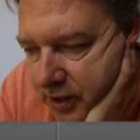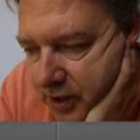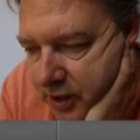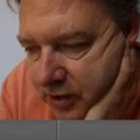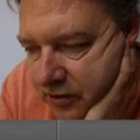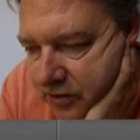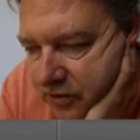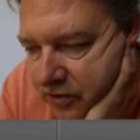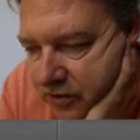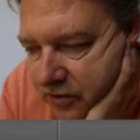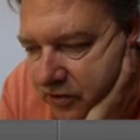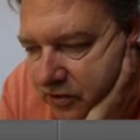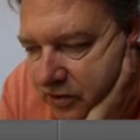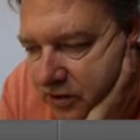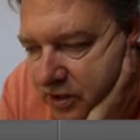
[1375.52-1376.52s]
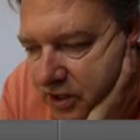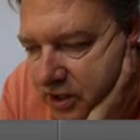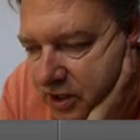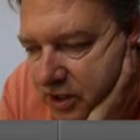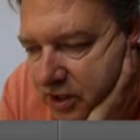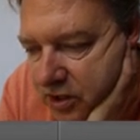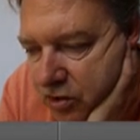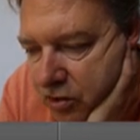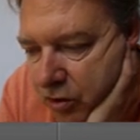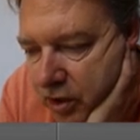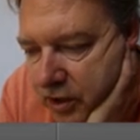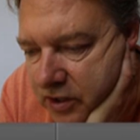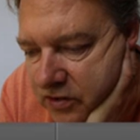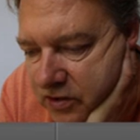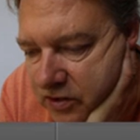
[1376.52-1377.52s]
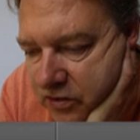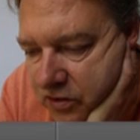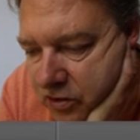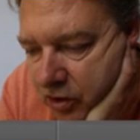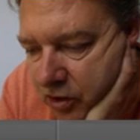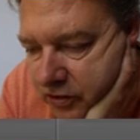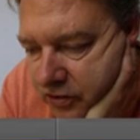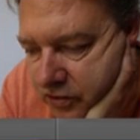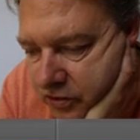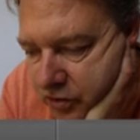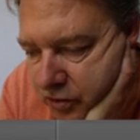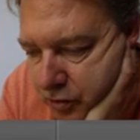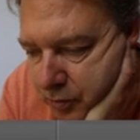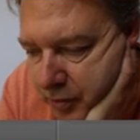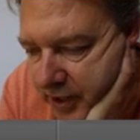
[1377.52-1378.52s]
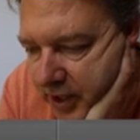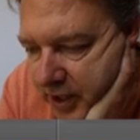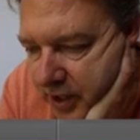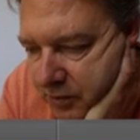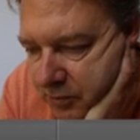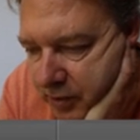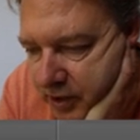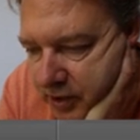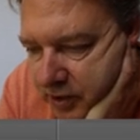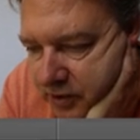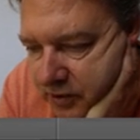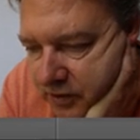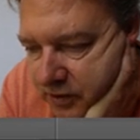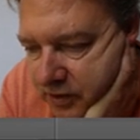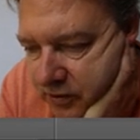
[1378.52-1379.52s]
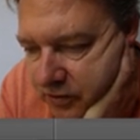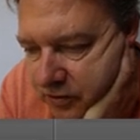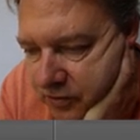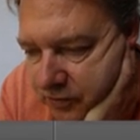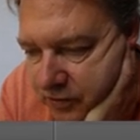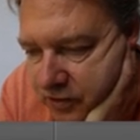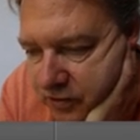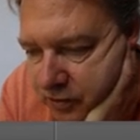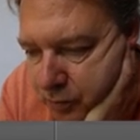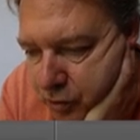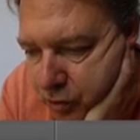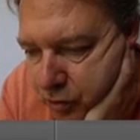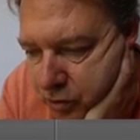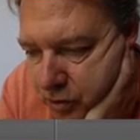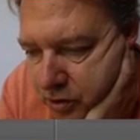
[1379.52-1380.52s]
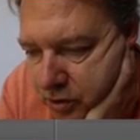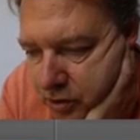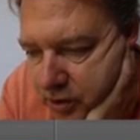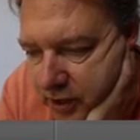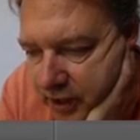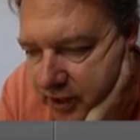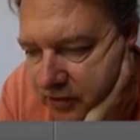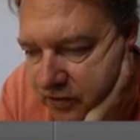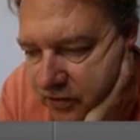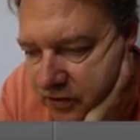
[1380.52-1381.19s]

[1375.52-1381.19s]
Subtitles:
The noise is not too bad, but it is visible at